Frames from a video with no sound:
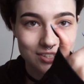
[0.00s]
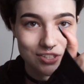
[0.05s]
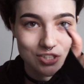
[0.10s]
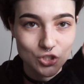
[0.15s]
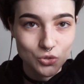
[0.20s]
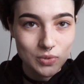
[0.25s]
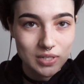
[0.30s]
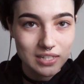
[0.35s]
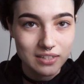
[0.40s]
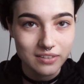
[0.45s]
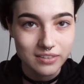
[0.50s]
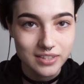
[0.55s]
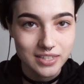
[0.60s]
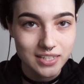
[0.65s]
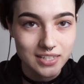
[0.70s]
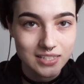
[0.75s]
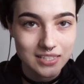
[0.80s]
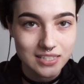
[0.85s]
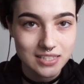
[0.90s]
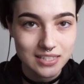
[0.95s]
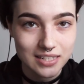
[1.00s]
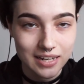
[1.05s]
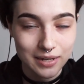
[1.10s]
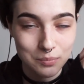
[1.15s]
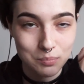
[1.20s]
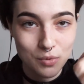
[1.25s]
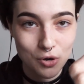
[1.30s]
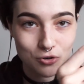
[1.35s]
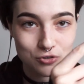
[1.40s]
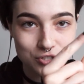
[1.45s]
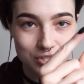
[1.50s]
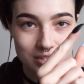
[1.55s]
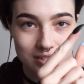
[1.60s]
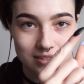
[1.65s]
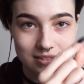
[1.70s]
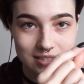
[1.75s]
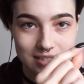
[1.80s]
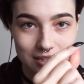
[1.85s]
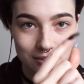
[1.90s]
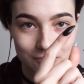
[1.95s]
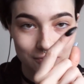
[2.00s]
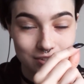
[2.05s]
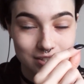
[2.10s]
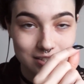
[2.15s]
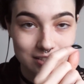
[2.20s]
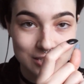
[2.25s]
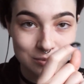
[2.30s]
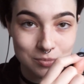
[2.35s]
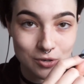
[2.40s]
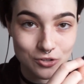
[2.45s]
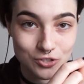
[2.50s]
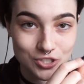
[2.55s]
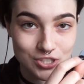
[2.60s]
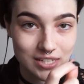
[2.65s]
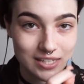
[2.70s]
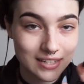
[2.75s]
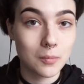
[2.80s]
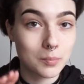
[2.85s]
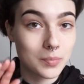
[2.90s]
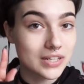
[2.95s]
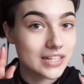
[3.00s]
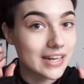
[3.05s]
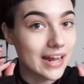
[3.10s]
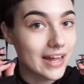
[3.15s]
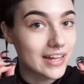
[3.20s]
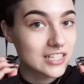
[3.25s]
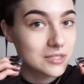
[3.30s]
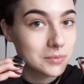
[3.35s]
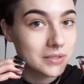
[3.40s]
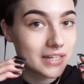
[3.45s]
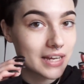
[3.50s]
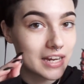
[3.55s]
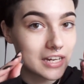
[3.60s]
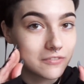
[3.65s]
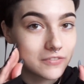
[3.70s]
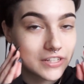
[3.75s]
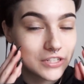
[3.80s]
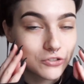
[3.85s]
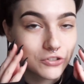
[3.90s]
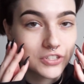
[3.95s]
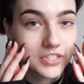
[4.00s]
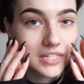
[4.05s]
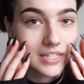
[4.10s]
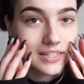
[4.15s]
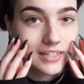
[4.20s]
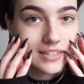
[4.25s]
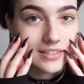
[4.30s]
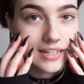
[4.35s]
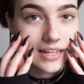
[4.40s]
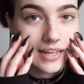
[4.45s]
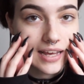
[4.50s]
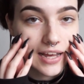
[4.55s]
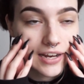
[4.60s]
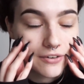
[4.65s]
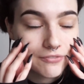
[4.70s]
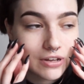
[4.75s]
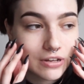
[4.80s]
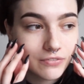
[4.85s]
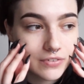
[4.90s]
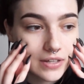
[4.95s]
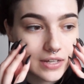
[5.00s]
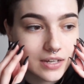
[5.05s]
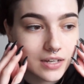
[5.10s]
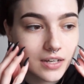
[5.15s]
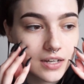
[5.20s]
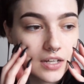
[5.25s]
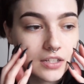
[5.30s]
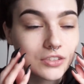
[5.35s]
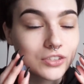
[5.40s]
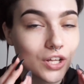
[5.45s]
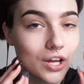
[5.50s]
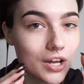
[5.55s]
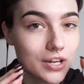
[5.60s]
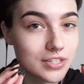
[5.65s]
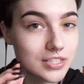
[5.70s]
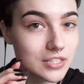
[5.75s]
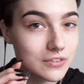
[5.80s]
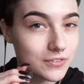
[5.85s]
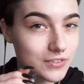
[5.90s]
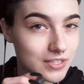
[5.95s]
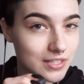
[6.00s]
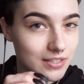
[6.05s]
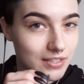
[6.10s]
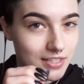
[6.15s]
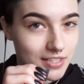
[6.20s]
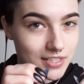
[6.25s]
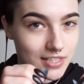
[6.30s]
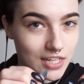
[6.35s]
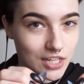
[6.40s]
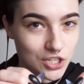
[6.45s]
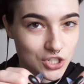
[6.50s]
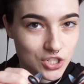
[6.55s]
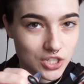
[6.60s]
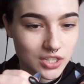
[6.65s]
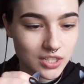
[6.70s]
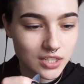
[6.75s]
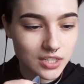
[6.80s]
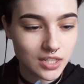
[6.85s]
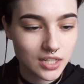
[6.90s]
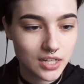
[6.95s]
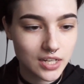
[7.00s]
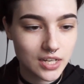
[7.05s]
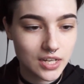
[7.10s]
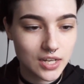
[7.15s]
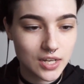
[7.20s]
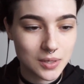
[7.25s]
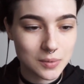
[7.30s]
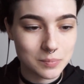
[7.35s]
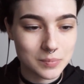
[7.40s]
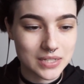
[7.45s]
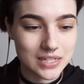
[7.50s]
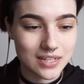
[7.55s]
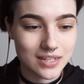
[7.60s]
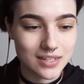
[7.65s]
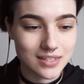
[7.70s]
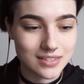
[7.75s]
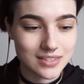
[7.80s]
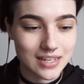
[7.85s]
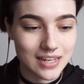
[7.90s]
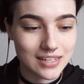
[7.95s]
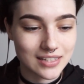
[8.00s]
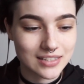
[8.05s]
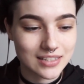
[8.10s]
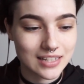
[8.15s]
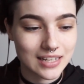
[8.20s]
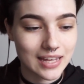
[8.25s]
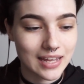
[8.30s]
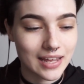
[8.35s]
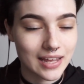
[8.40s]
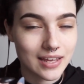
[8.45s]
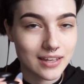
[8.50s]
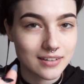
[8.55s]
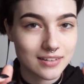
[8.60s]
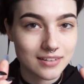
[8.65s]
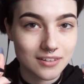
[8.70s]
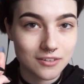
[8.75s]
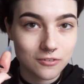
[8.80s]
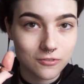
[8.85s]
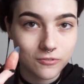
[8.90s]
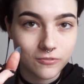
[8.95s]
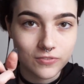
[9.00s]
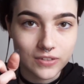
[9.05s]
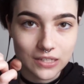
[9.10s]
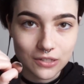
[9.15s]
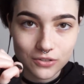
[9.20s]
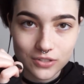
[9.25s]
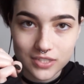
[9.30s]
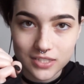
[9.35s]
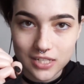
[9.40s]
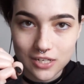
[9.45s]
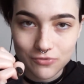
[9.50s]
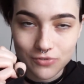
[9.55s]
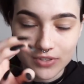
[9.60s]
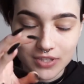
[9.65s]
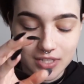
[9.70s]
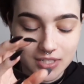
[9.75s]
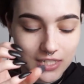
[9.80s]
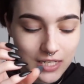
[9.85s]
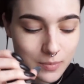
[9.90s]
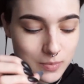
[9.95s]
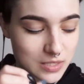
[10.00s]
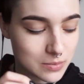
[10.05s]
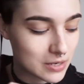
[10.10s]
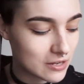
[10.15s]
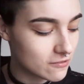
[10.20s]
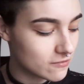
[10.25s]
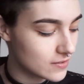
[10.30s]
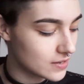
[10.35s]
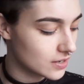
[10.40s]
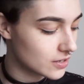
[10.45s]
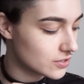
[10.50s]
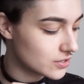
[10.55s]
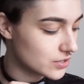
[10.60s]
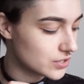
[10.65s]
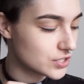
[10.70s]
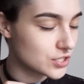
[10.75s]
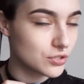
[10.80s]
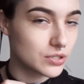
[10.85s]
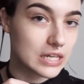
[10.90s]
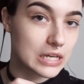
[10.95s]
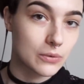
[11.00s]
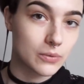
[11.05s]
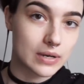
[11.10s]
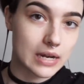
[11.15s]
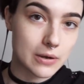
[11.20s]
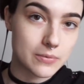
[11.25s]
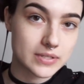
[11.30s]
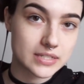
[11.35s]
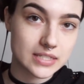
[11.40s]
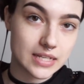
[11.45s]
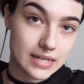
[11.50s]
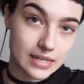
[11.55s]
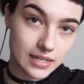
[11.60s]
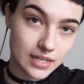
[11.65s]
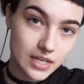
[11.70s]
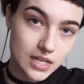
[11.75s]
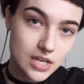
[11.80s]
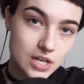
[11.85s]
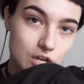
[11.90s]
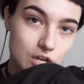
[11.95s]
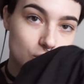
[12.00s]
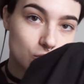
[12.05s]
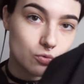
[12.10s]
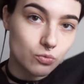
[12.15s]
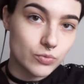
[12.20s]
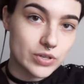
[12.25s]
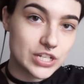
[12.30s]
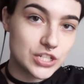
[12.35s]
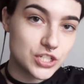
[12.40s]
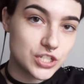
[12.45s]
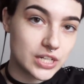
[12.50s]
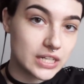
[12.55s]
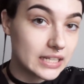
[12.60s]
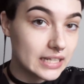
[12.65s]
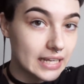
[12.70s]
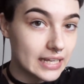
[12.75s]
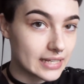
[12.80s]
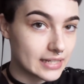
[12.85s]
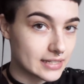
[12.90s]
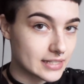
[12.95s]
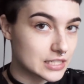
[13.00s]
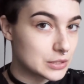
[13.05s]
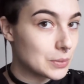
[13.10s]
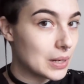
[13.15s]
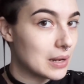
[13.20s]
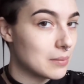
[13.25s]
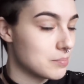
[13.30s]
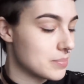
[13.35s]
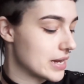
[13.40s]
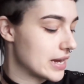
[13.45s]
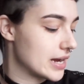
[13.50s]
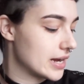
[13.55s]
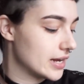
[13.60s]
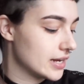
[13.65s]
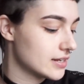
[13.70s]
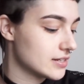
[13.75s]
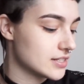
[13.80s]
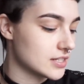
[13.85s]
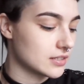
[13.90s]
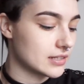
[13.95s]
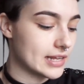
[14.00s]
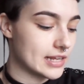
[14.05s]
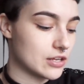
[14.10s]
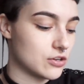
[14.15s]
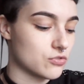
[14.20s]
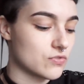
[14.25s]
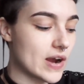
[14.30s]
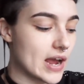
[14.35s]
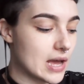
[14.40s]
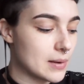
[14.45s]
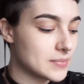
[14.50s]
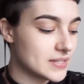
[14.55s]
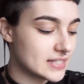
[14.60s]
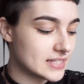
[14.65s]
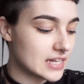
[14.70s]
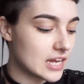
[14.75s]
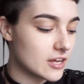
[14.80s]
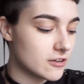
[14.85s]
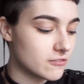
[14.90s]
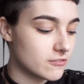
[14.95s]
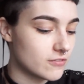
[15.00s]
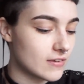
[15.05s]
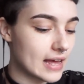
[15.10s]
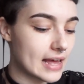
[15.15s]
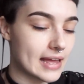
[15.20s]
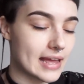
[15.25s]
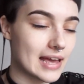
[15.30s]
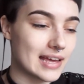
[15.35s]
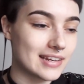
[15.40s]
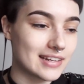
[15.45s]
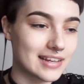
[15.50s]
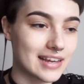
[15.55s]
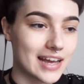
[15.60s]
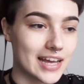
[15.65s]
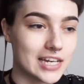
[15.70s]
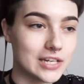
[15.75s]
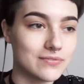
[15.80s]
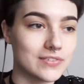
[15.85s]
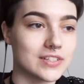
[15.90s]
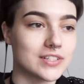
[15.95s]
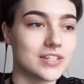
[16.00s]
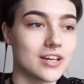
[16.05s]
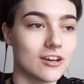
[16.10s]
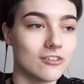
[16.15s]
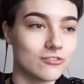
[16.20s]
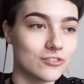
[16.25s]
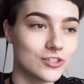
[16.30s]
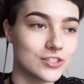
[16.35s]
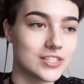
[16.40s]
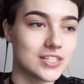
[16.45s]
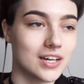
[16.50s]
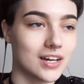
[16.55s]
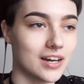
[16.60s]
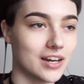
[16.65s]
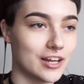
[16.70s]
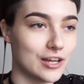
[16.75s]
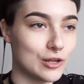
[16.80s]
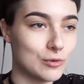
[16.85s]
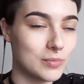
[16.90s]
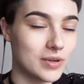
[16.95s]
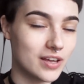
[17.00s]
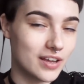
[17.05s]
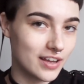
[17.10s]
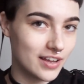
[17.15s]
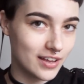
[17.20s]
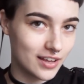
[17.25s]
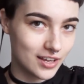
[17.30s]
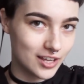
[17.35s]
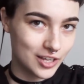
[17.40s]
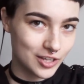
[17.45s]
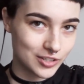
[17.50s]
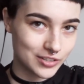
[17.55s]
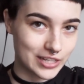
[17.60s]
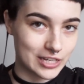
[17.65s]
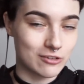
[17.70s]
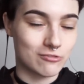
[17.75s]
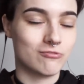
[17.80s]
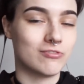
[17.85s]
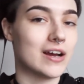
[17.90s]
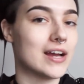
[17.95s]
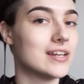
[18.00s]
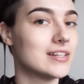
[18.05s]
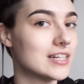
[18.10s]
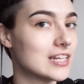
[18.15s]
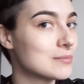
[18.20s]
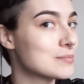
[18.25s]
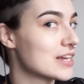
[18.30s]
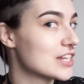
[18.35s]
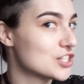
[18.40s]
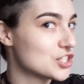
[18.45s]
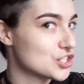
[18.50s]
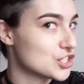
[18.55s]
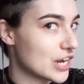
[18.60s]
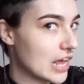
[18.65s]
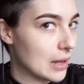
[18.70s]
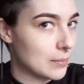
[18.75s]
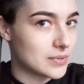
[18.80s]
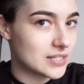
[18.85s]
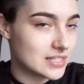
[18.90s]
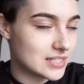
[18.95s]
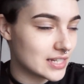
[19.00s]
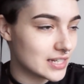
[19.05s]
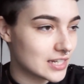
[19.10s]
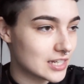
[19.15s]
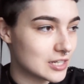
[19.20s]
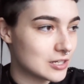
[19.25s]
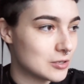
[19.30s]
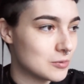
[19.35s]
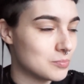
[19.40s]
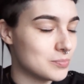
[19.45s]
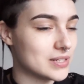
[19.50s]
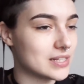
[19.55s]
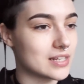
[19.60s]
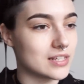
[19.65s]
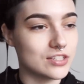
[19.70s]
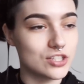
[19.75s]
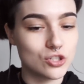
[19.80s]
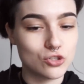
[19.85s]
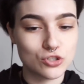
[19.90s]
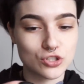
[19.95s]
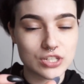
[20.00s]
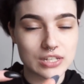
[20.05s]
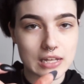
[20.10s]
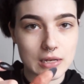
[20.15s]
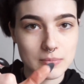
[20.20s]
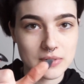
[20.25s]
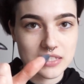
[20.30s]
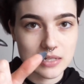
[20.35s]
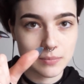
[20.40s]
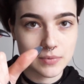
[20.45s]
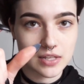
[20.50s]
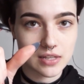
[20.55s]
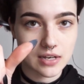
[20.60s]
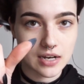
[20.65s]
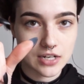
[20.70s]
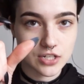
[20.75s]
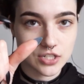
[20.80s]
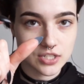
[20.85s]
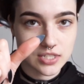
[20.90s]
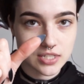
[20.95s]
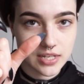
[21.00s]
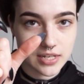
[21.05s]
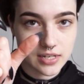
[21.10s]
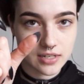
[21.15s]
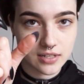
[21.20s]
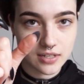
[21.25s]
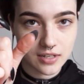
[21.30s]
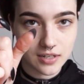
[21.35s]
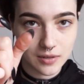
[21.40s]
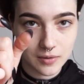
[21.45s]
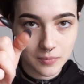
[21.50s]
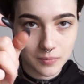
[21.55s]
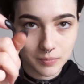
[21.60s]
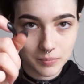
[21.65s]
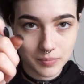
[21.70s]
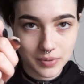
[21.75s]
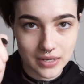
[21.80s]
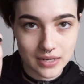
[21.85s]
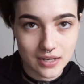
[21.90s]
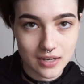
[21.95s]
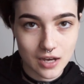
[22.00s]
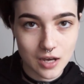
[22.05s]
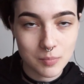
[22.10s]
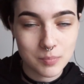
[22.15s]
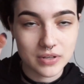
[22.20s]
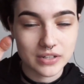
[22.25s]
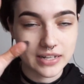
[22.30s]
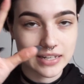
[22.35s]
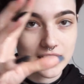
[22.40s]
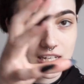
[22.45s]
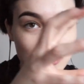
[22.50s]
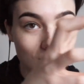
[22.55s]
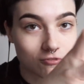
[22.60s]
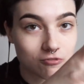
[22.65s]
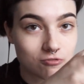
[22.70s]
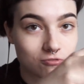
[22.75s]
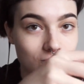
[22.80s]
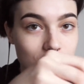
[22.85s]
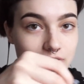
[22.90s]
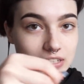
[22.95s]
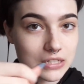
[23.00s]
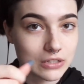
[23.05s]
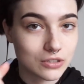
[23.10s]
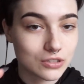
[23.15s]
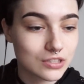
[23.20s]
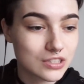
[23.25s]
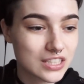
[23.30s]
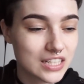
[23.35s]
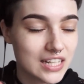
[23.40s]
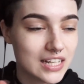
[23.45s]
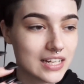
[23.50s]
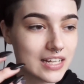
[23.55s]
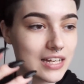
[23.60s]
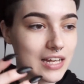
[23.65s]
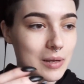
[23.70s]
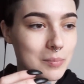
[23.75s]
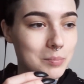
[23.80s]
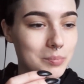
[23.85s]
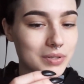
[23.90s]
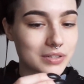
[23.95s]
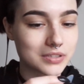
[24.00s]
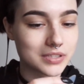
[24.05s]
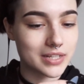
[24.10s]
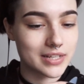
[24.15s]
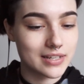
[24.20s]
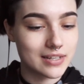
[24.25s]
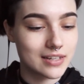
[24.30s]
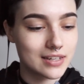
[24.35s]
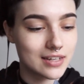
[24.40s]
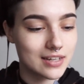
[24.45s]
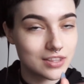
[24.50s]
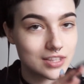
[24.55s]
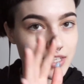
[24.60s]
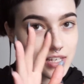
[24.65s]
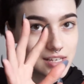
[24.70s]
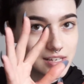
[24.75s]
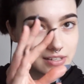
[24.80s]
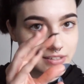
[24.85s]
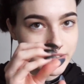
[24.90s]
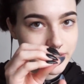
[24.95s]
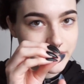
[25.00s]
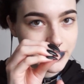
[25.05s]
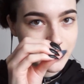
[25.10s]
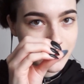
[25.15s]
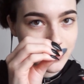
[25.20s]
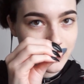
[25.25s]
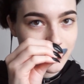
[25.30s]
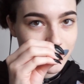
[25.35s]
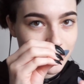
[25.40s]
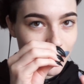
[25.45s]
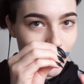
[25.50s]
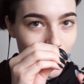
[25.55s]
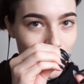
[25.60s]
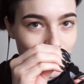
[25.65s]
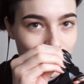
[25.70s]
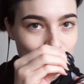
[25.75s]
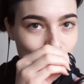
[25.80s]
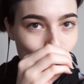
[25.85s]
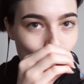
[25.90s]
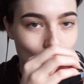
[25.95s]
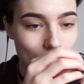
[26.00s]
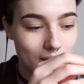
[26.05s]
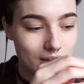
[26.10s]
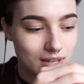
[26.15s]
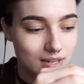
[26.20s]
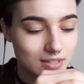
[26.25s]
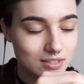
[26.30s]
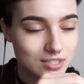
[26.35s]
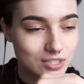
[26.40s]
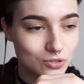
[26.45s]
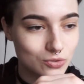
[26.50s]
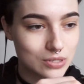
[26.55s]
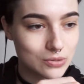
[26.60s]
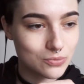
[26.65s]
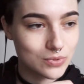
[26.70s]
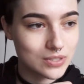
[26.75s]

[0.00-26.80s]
doing this motion instead of this motion. But it has been kind of interesting because I kind of have like a loss of sensation because I can't feel stuff with the tips of my fingers. So like when I was like reaching into my bag to like grab stuff, I had a kind of a tougher time like finding my chapstick, because usually that'd be something that I just like pick up and like can feel, but like these got in the way, so